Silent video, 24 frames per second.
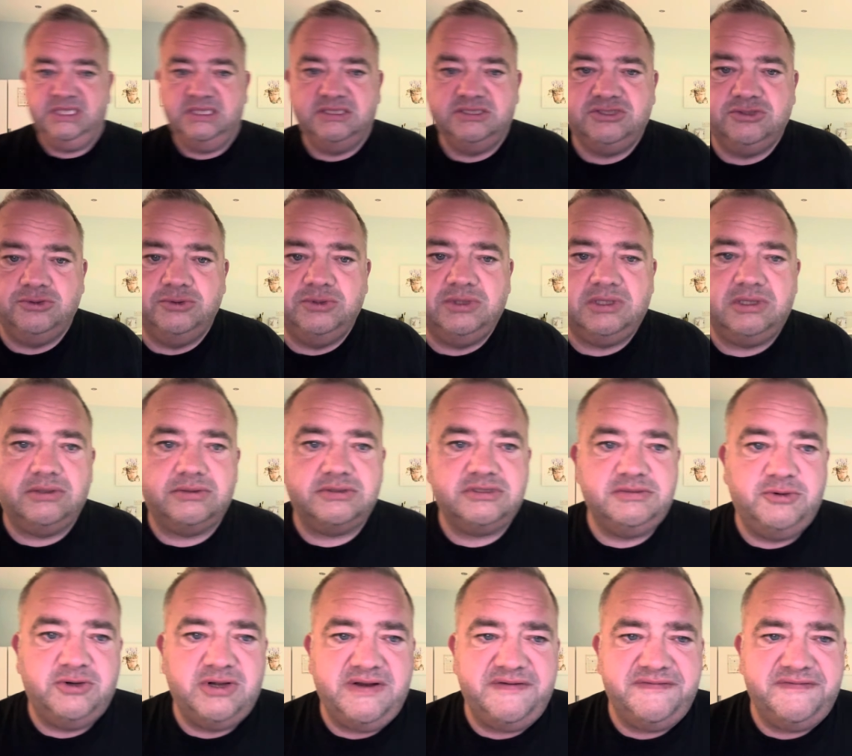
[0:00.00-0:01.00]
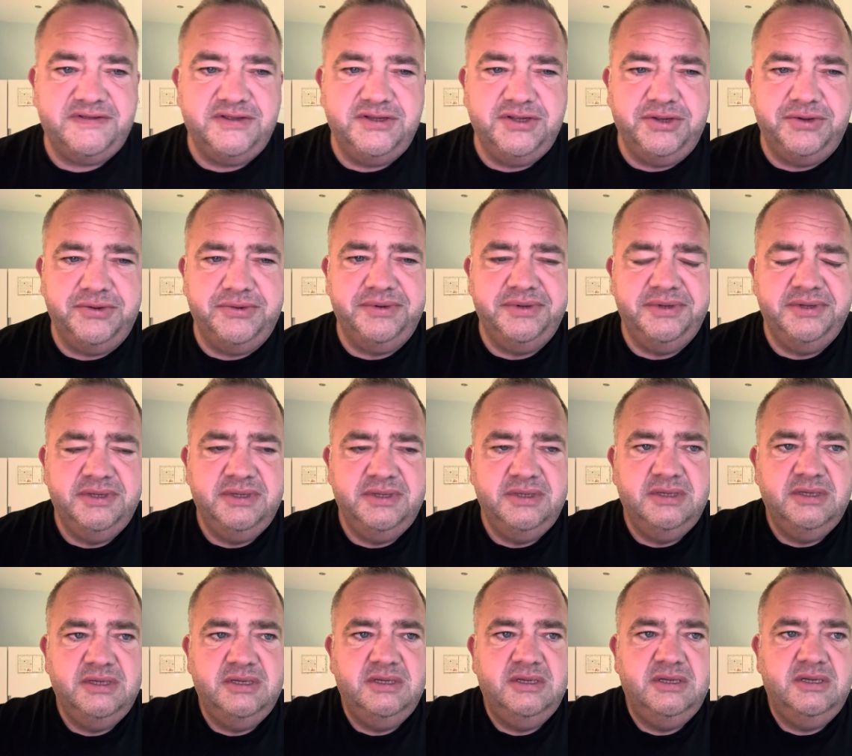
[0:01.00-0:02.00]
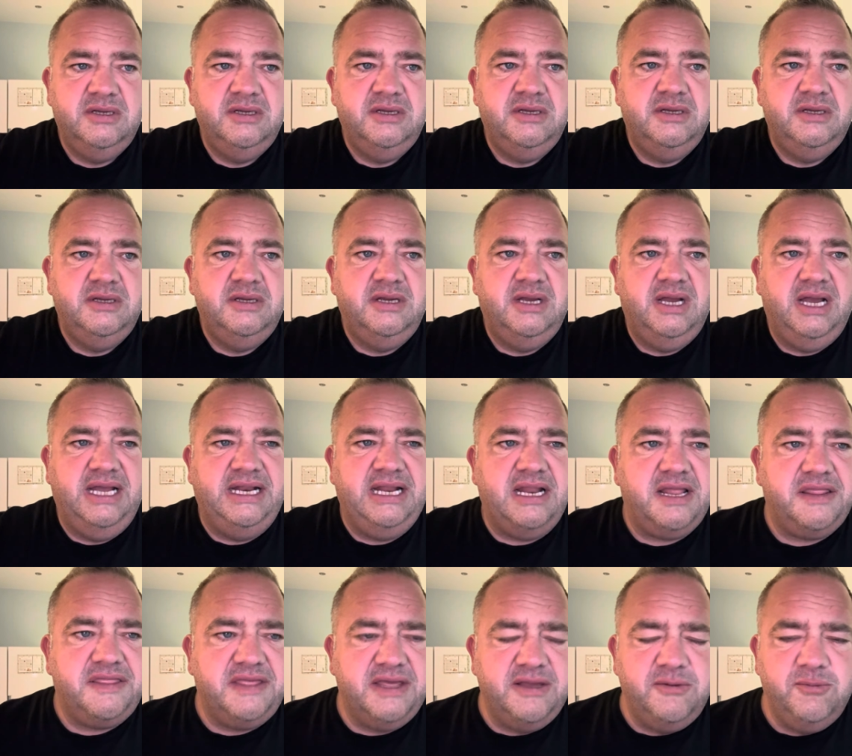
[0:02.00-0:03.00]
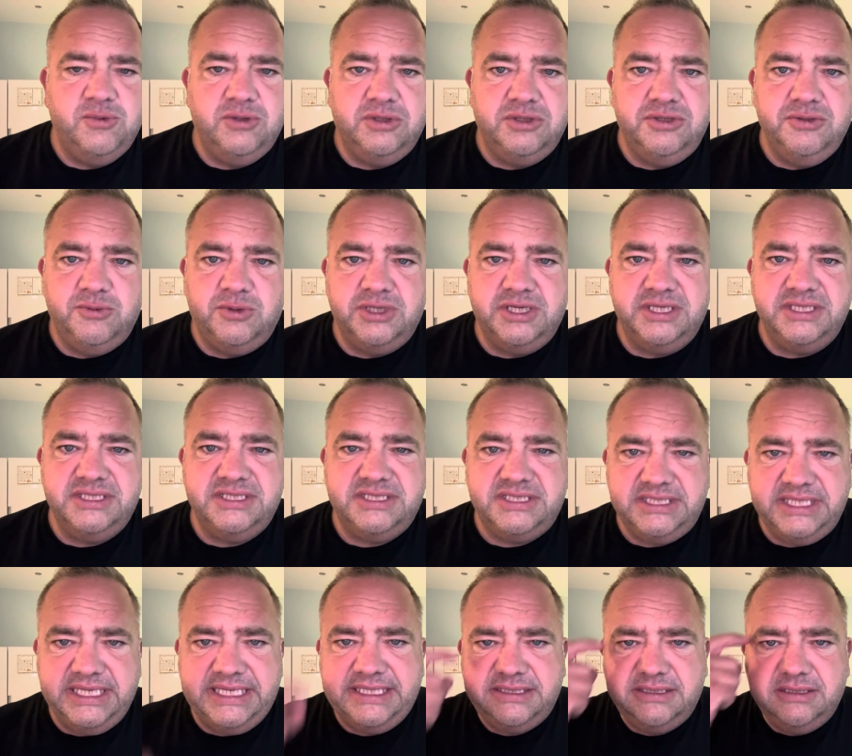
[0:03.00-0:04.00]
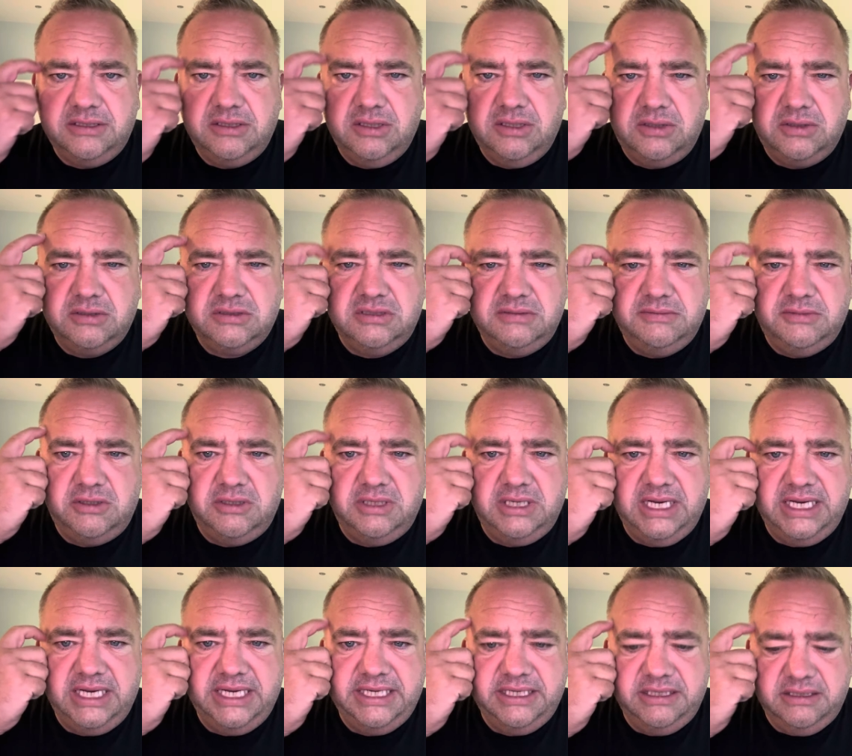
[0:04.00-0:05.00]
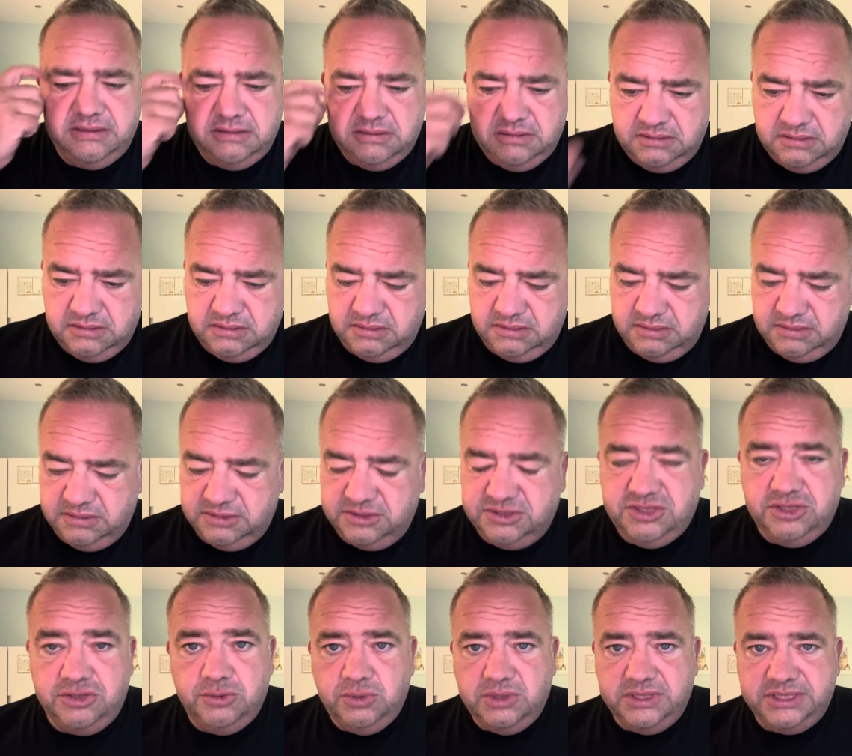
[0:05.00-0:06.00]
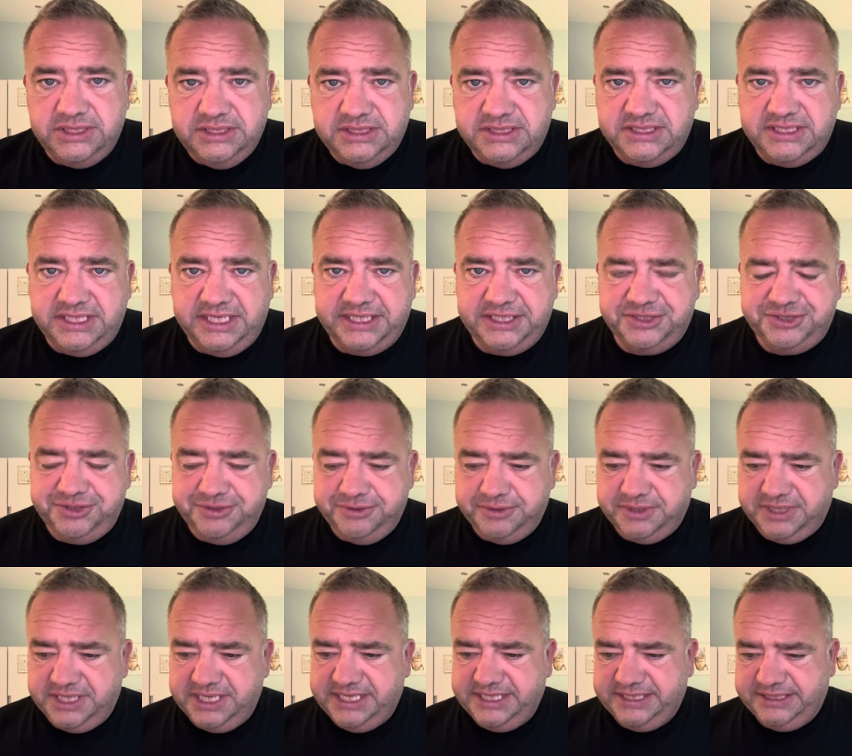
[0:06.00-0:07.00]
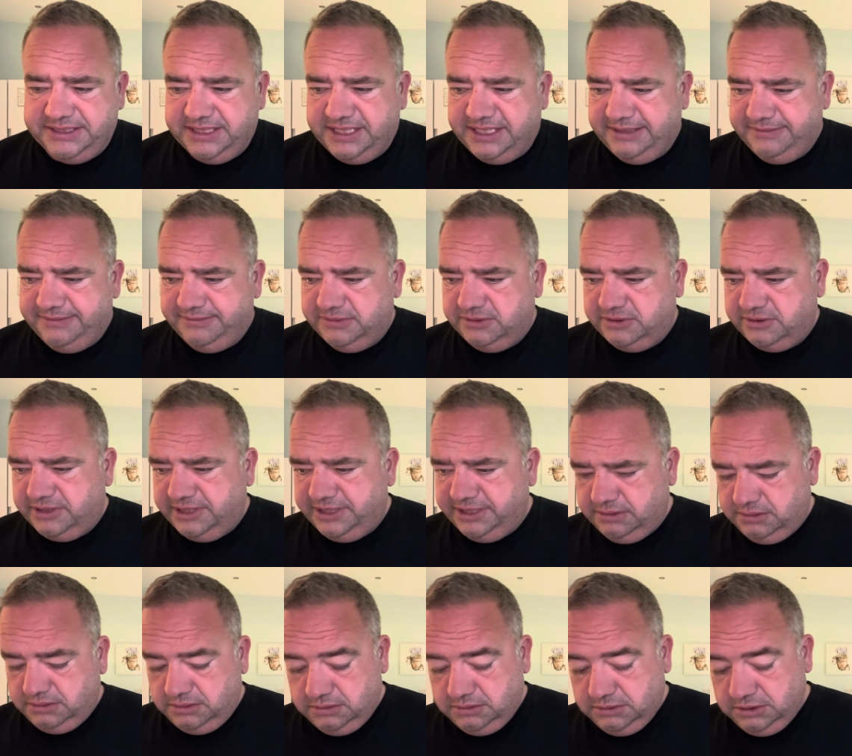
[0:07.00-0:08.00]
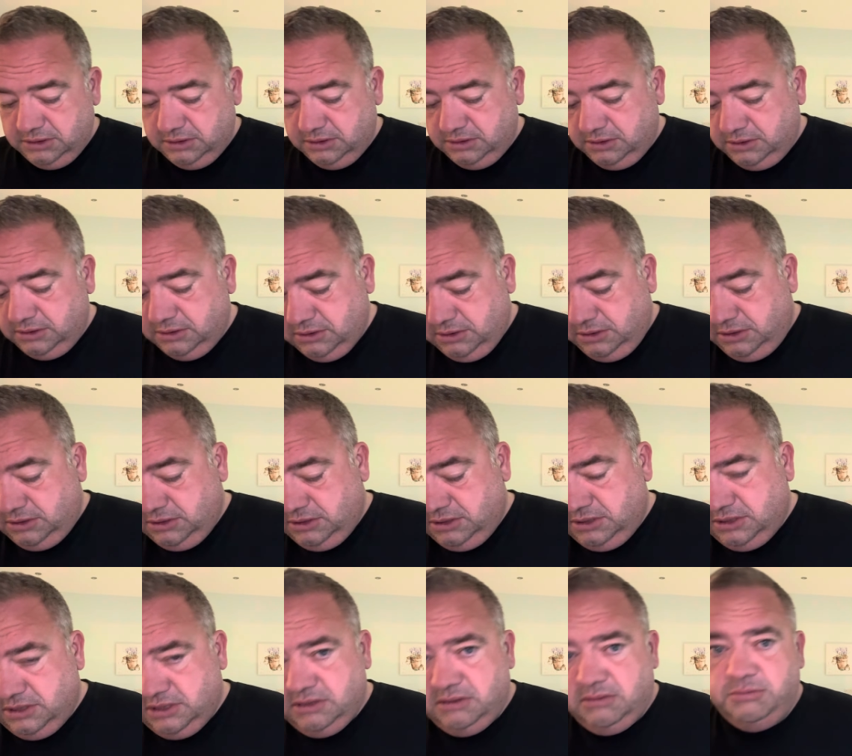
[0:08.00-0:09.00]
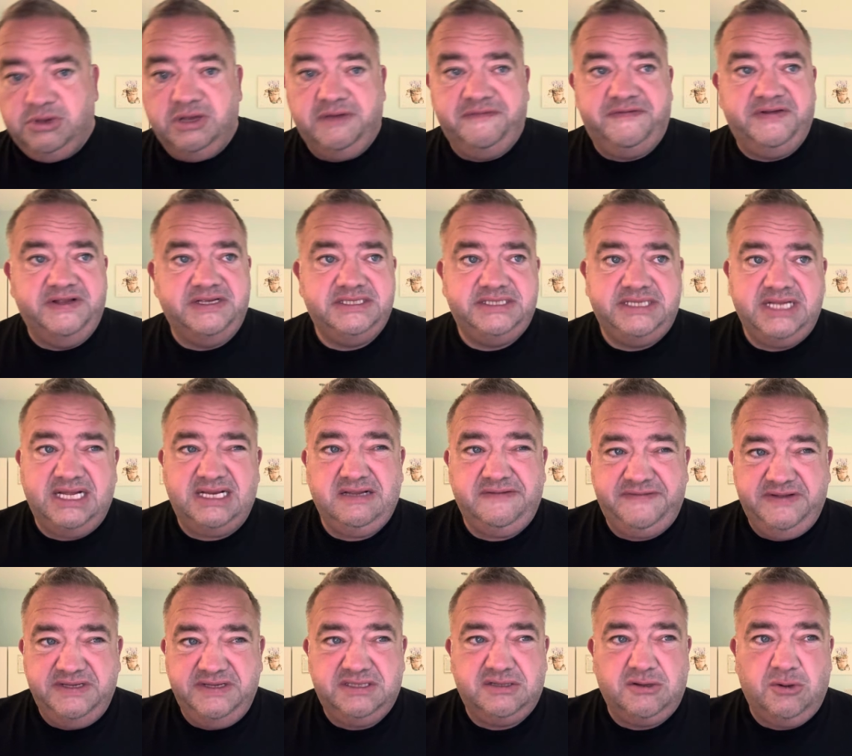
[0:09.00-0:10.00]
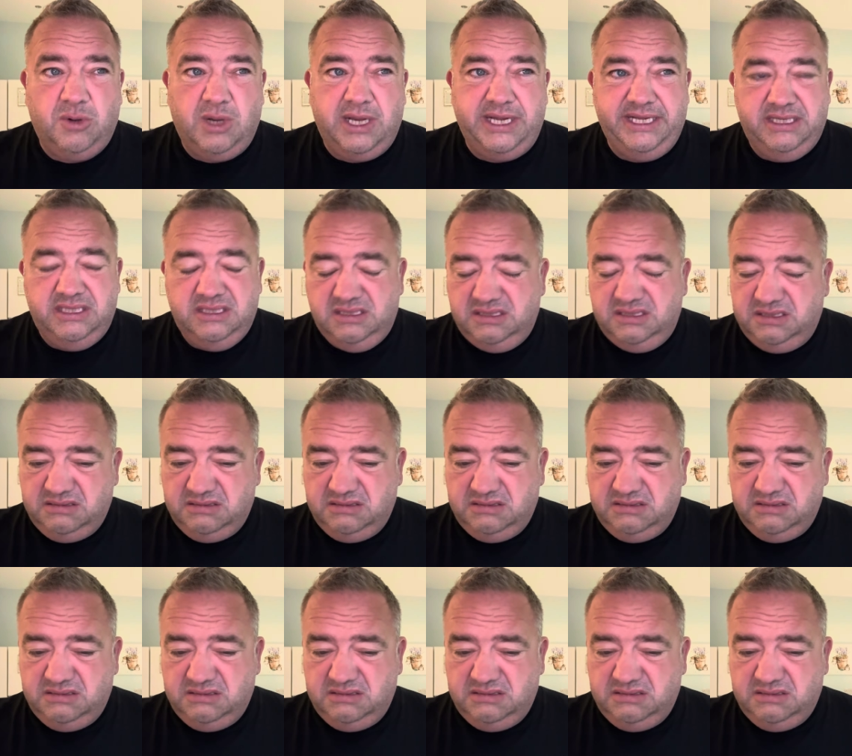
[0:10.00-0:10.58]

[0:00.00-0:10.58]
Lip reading: 2 o'clock tomorrow afternoon, and I think we'll do one at 6 o'clock tomorrow night. 2 and 6 UK time, all right? But if it's dead, if it's quiet,